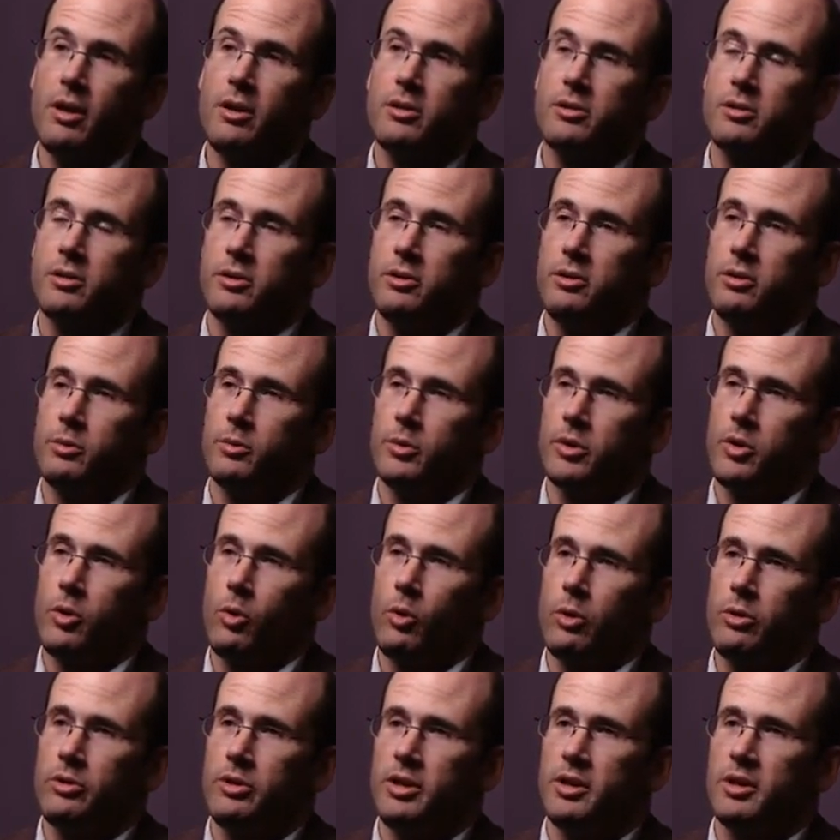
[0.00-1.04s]
So you'll
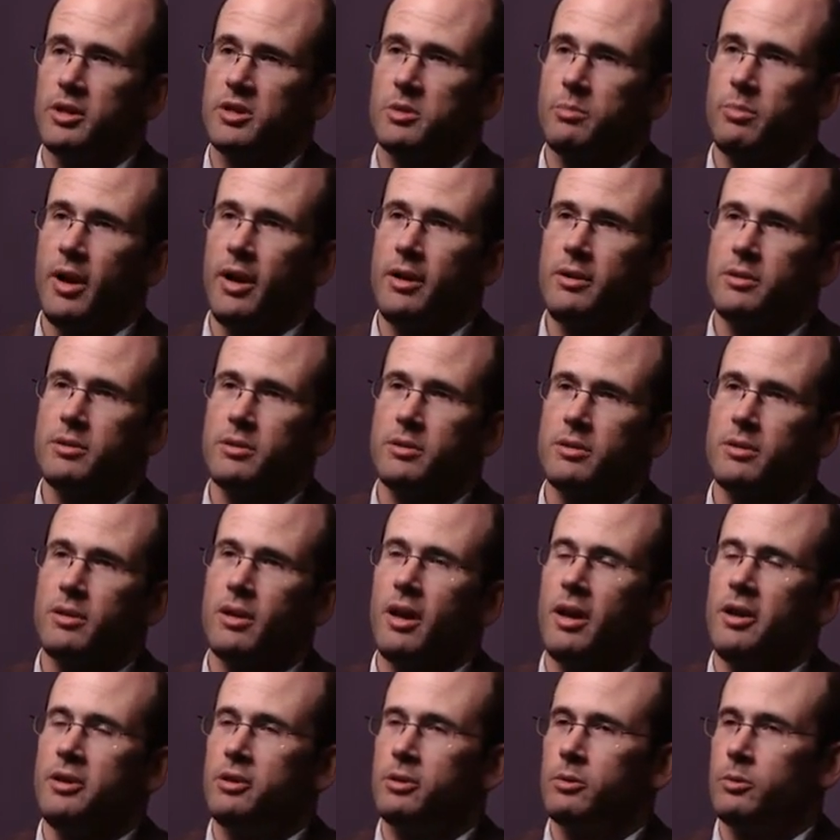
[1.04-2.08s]
record the expense
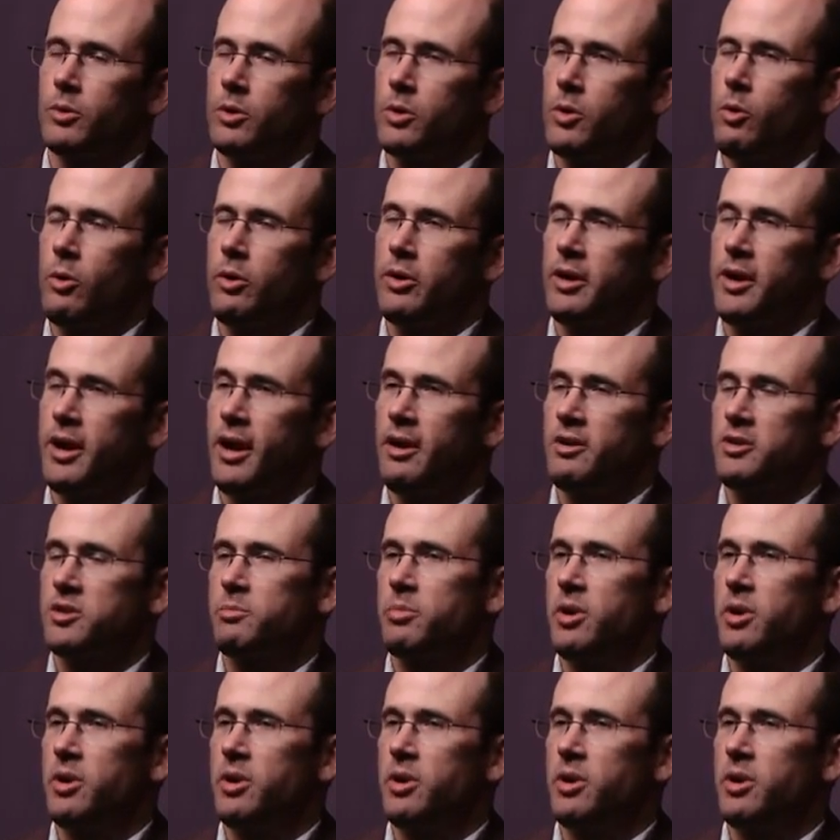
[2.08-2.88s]
and you'll record accounts